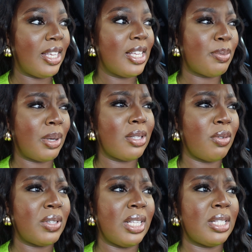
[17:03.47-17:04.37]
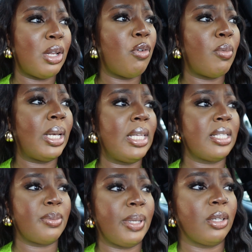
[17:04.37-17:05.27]
years, because obviously it's a lot of money
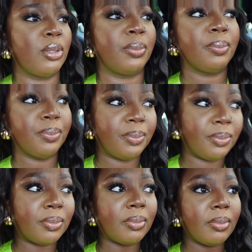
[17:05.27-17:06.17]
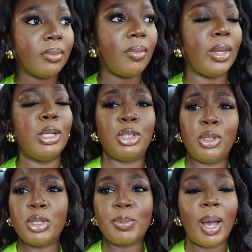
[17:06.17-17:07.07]
to spend on
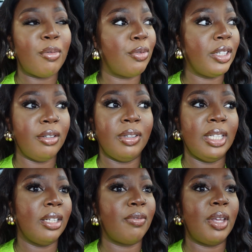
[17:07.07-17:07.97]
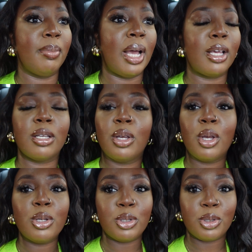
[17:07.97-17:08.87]
shoes. But I really, really love them, like
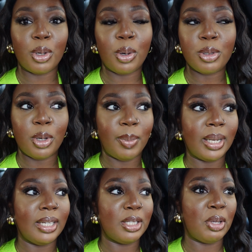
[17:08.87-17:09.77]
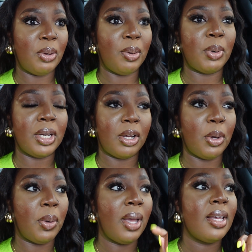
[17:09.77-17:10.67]
so badly. So I'm gonna
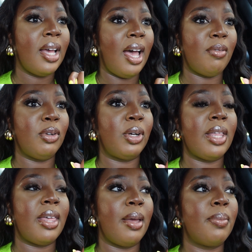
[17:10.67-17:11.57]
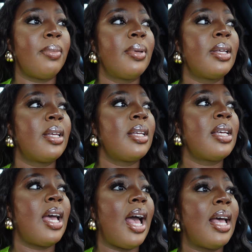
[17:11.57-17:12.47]
go have a look at them,
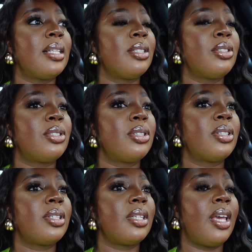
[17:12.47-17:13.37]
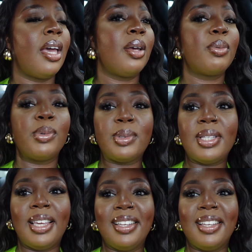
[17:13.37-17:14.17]
and yeah, we'll see.